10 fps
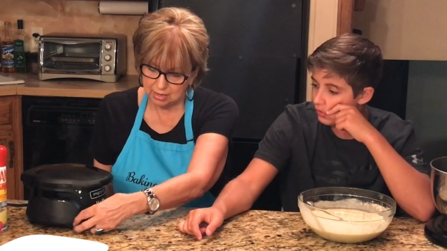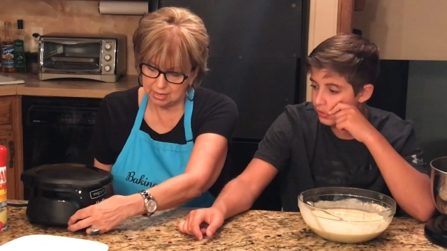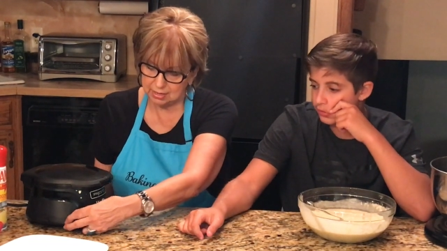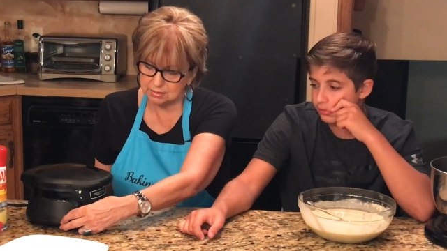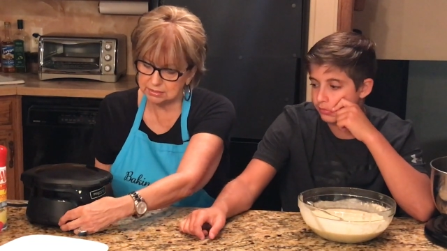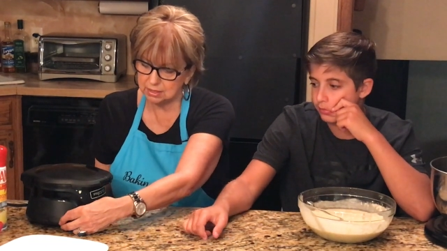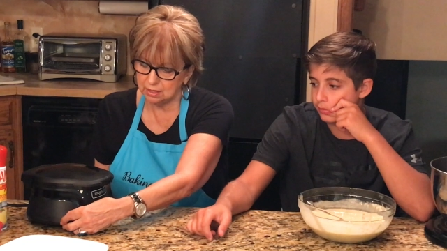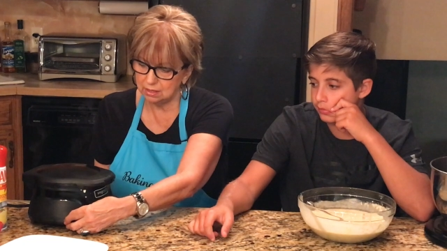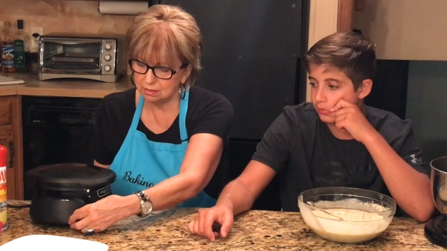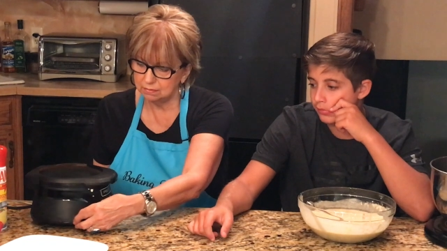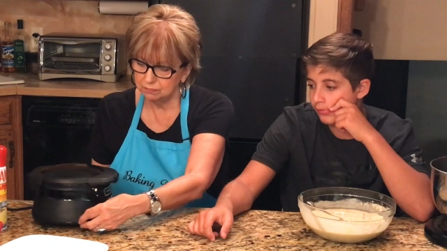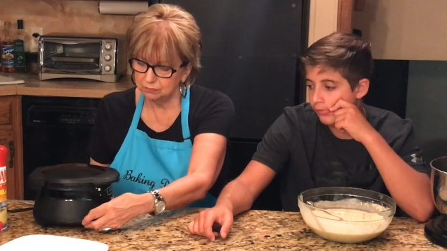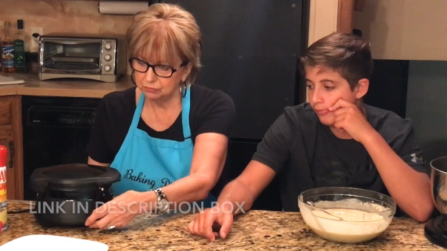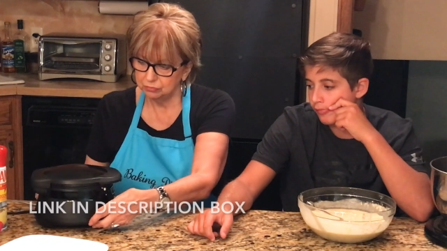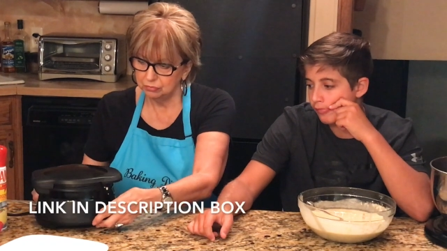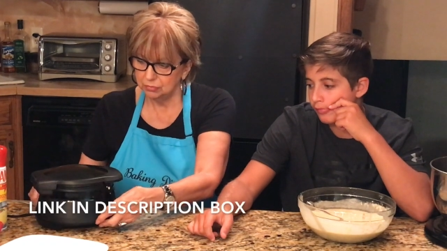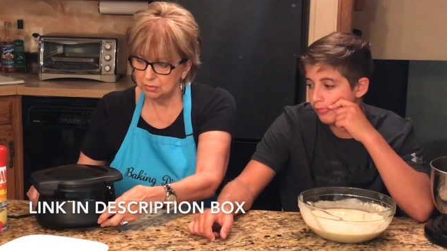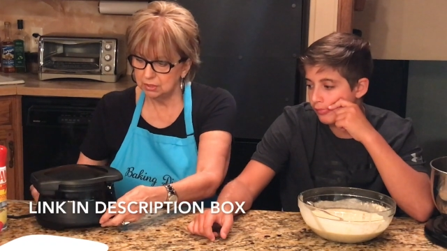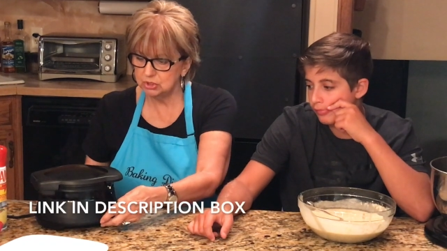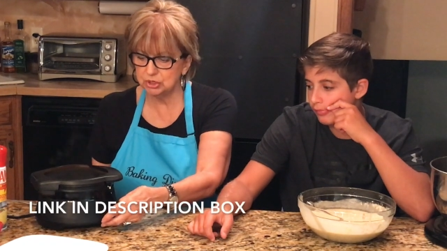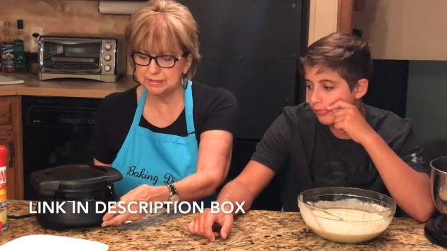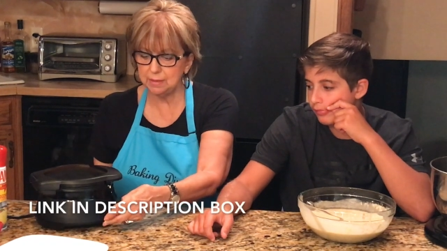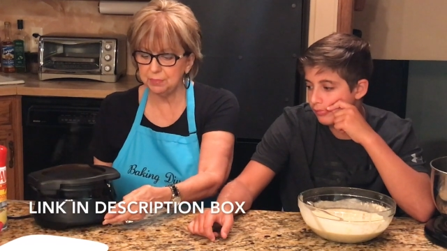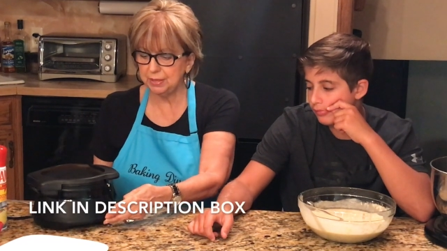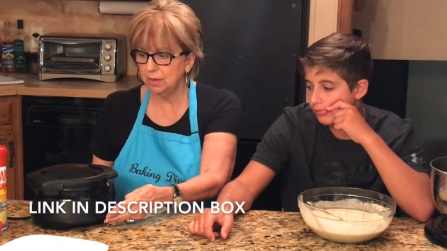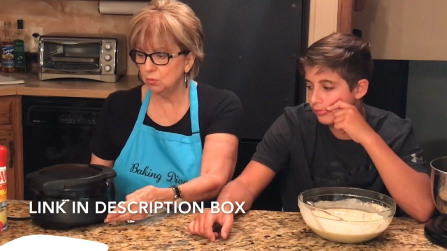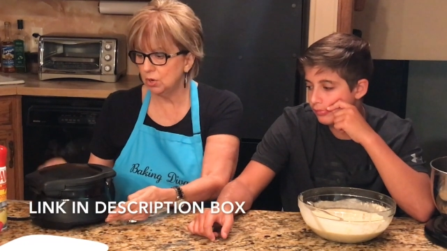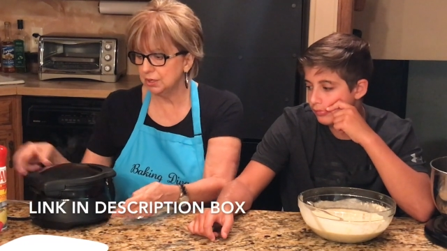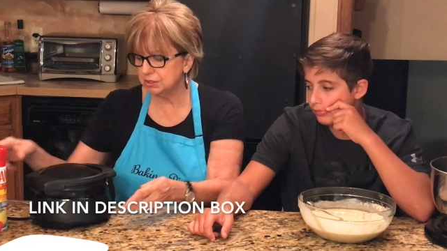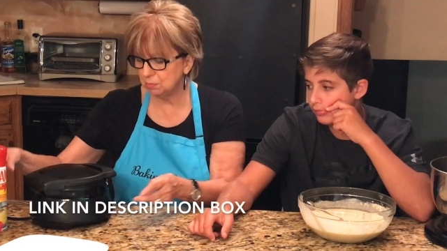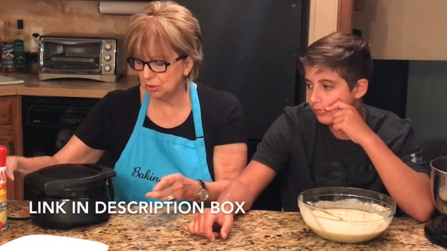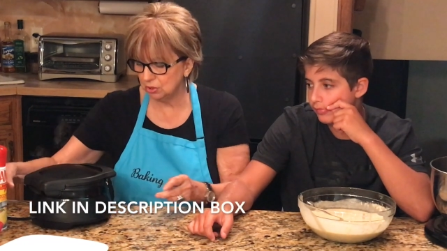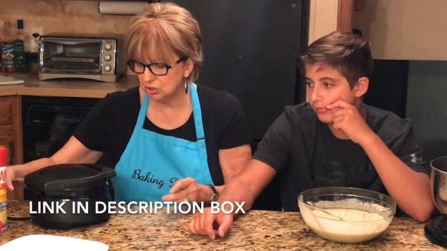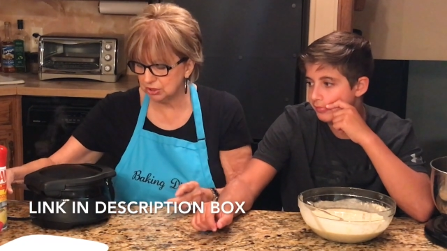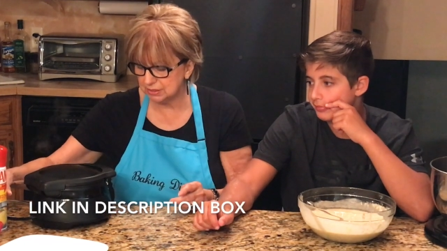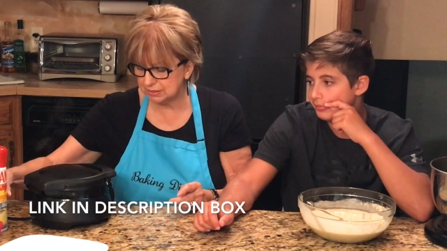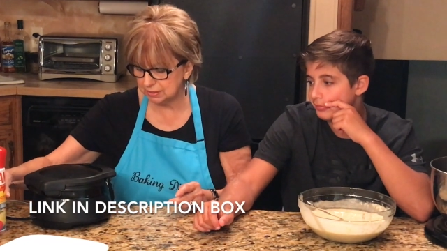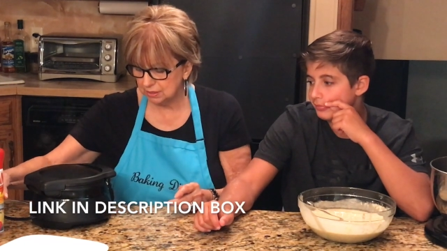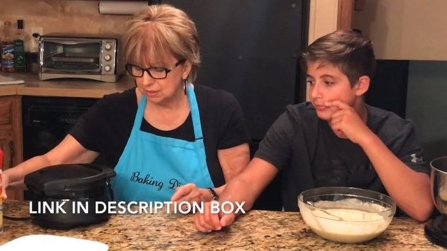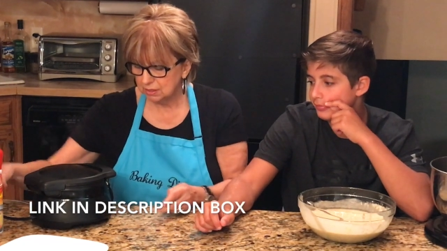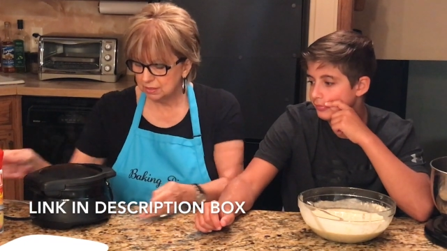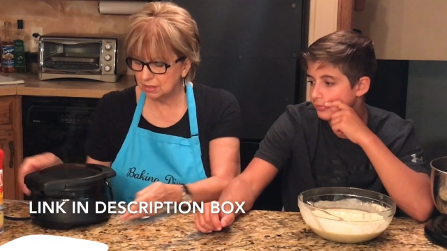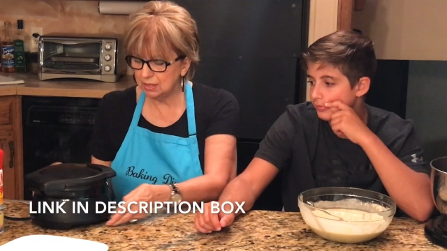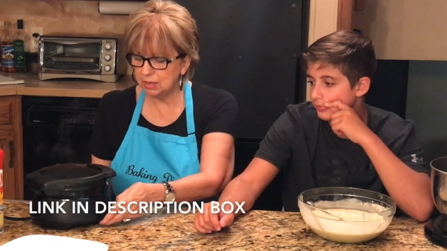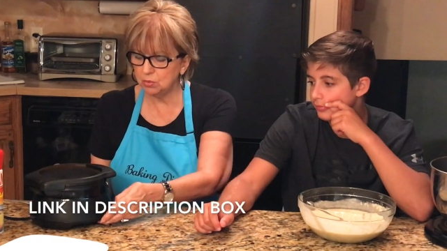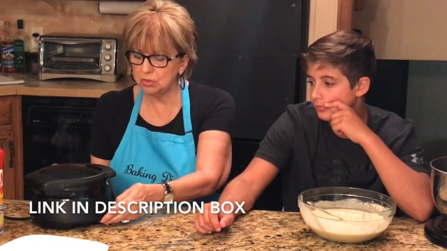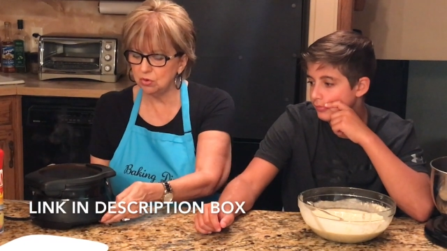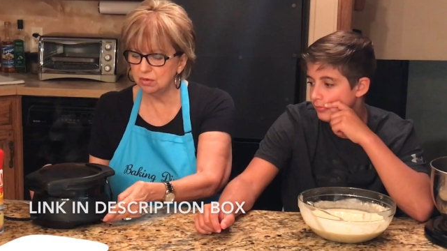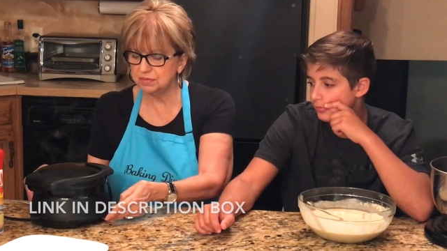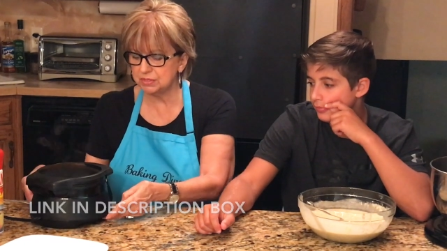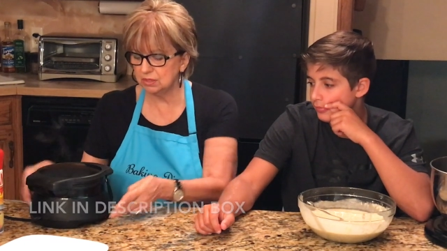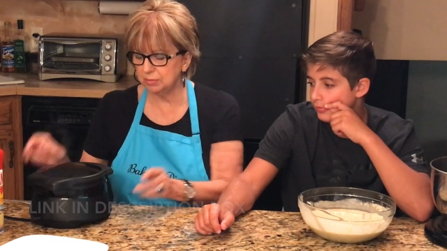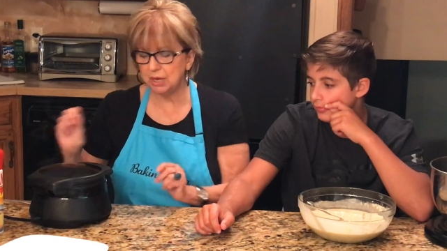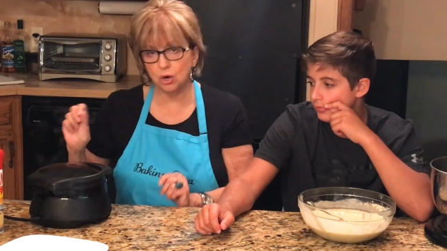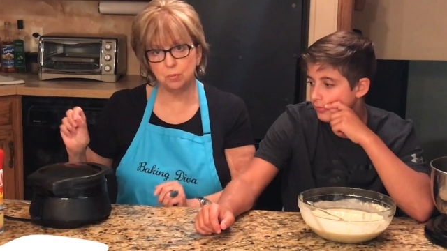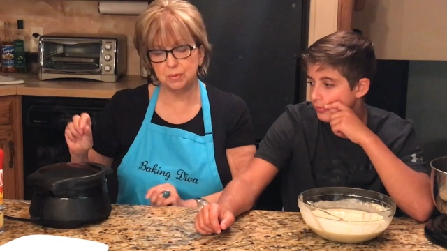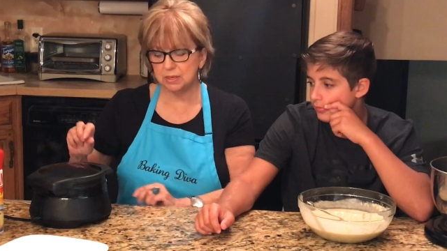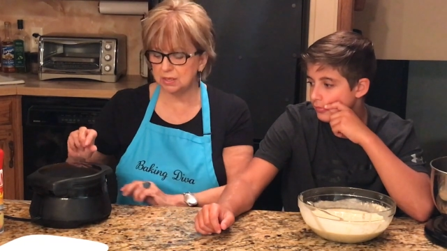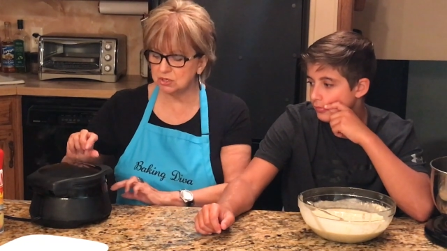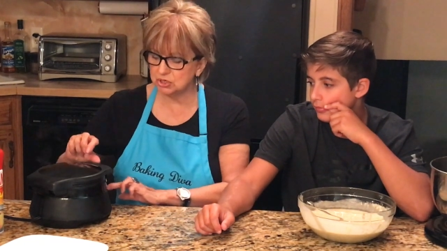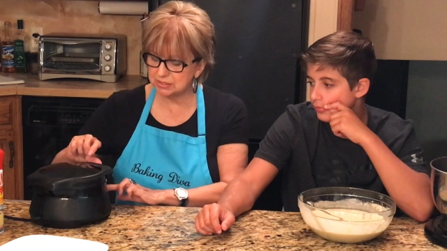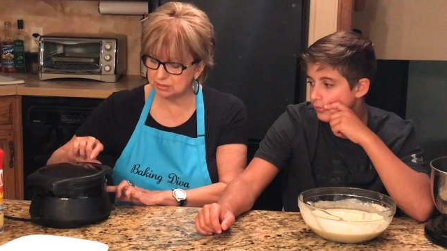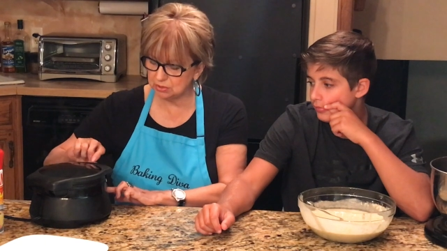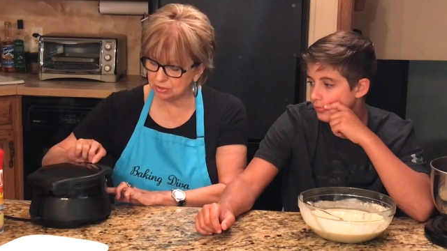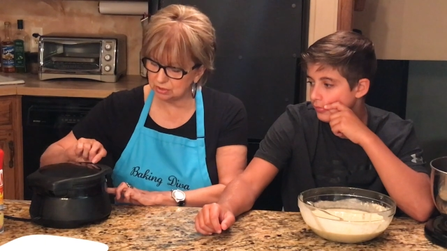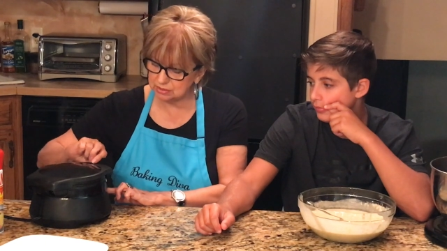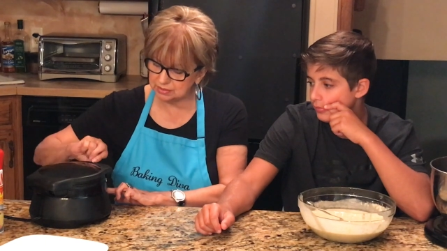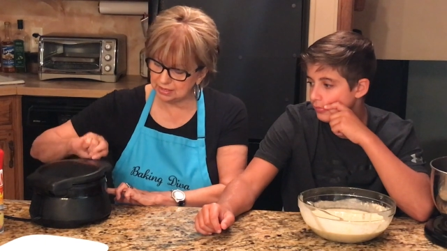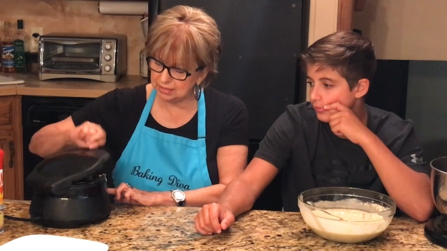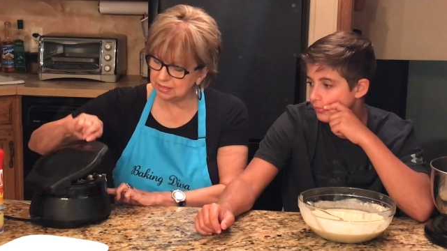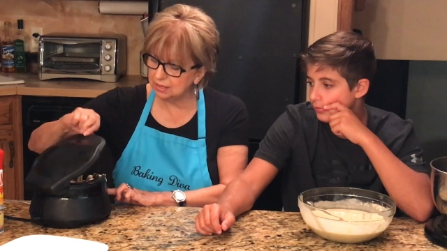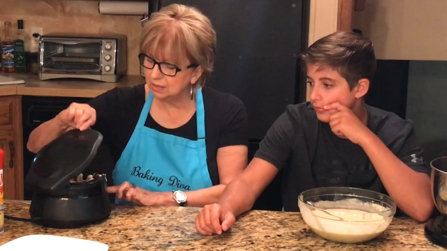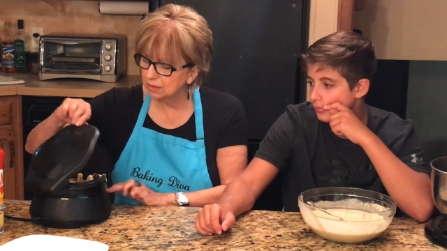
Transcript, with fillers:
Speaker 1: and uh, it's just something I wanted to purchase. The light went off, so let me open it and just see what it looks like.